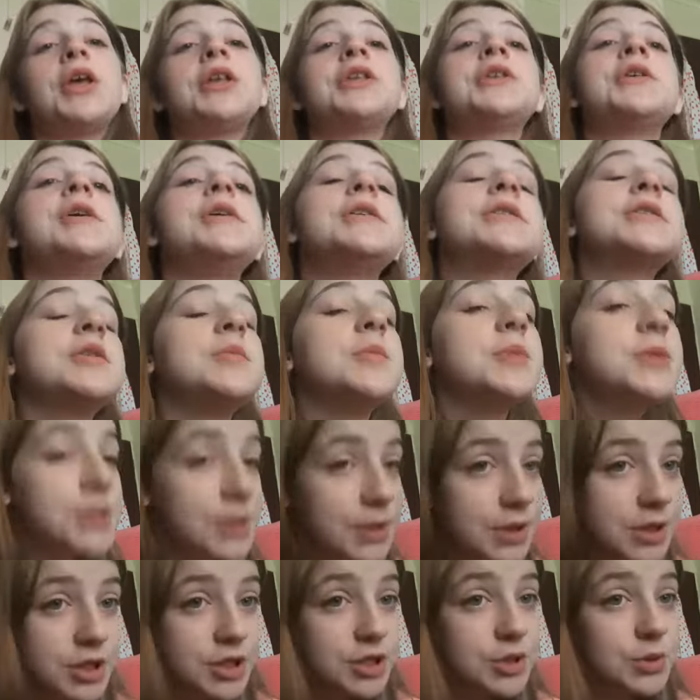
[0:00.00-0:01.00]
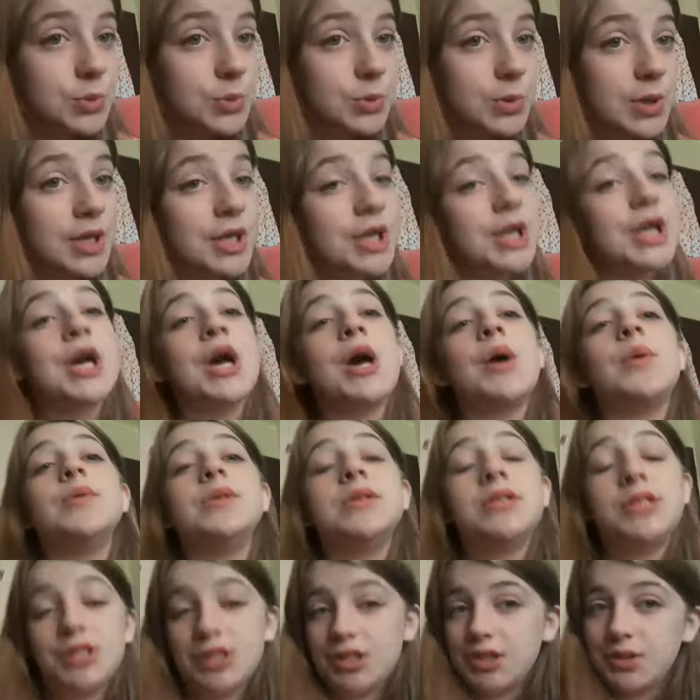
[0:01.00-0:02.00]
So it's gonna be so cute and I can't
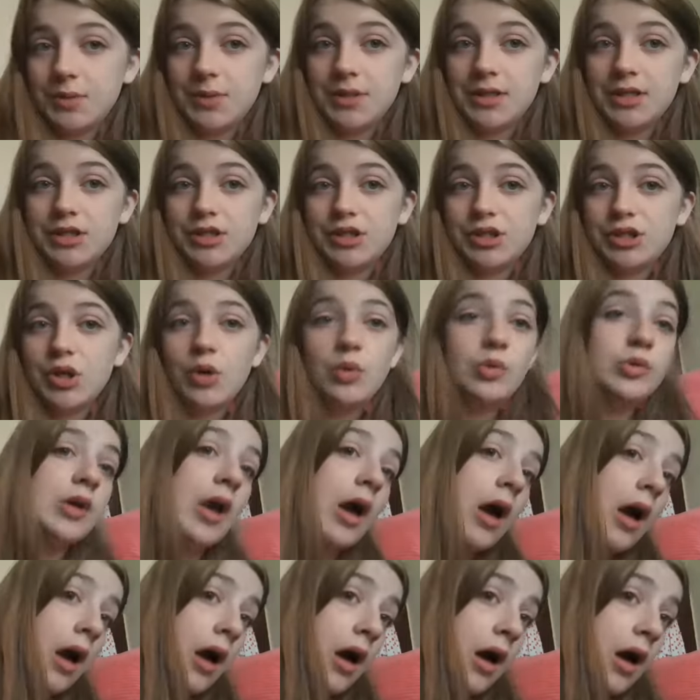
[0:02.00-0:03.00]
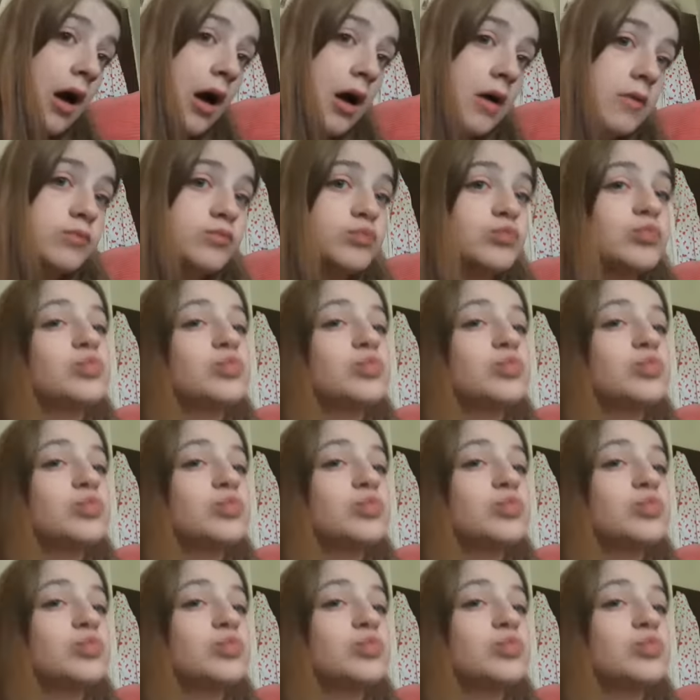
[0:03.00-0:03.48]
wait to do it, so yeah.